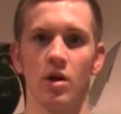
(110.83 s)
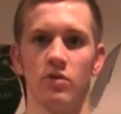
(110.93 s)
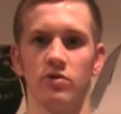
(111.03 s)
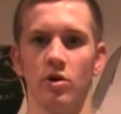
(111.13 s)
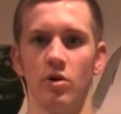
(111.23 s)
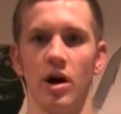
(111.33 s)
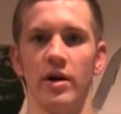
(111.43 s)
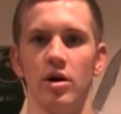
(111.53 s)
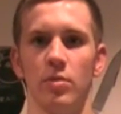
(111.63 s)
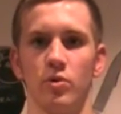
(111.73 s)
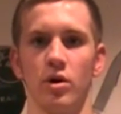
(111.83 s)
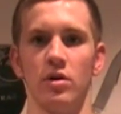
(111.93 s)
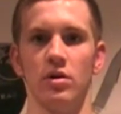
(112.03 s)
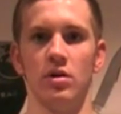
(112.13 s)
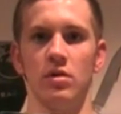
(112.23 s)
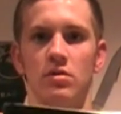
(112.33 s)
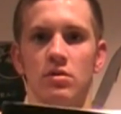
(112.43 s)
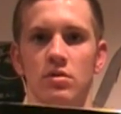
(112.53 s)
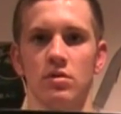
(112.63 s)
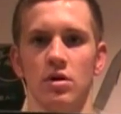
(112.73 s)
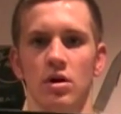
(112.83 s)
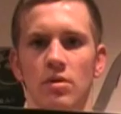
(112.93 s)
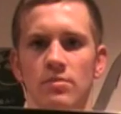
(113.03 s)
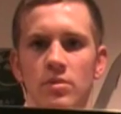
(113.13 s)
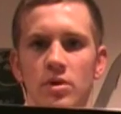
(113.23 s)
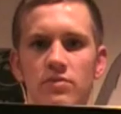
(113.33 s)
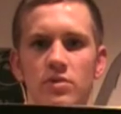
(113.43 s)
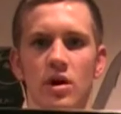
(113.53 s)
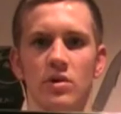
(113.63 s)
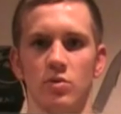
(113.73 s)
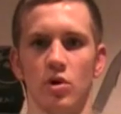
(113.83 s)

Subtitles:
So I upgraded it. If you guys were